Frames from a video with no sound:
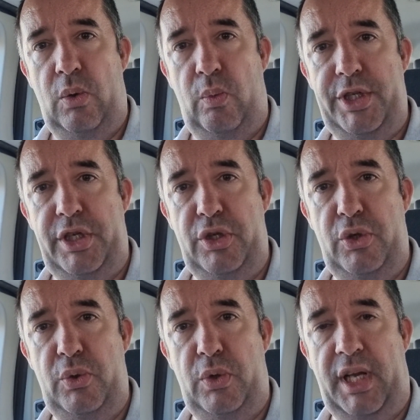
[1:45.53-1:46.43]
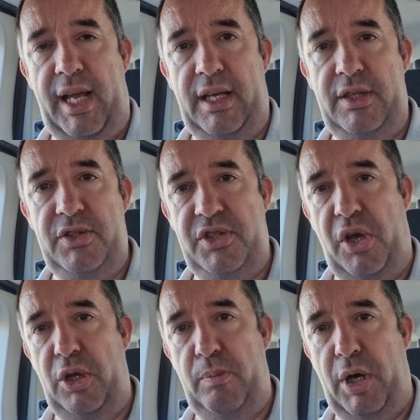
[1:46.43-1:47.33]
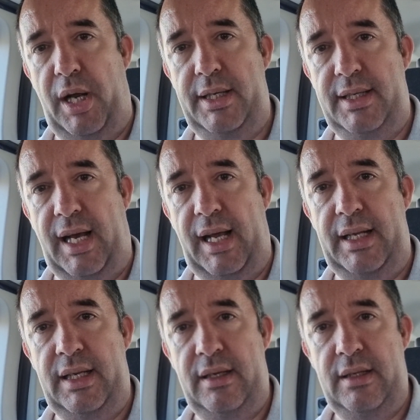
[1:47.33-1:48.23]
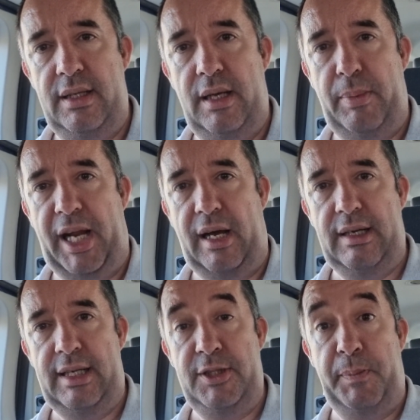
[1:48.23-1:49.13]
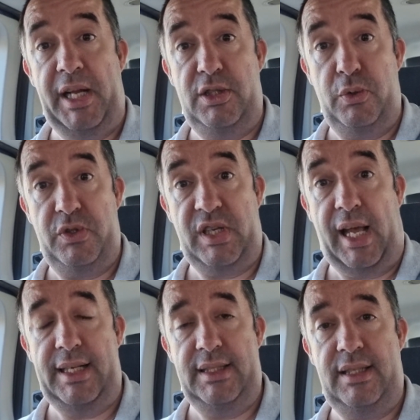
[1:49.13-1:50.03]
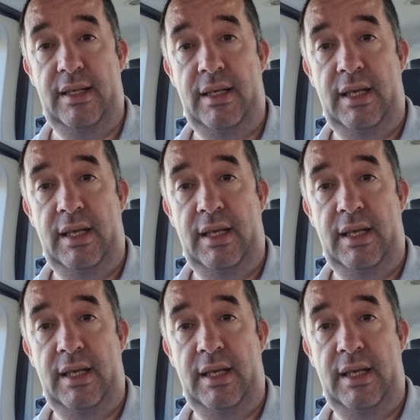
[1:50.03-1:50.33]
we do get concerned by the day about his mental state